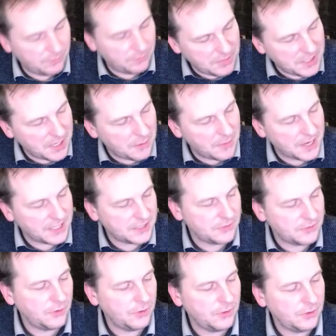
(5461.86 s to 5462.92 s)
BMS
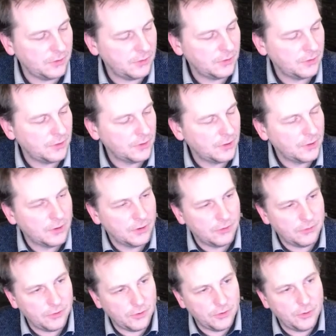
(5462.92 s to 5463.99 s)
for
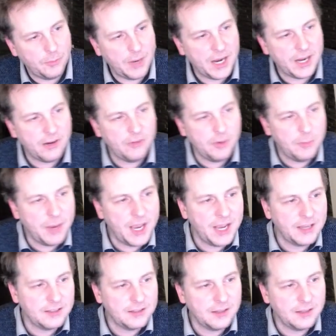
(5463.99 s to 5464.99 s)
the battery banks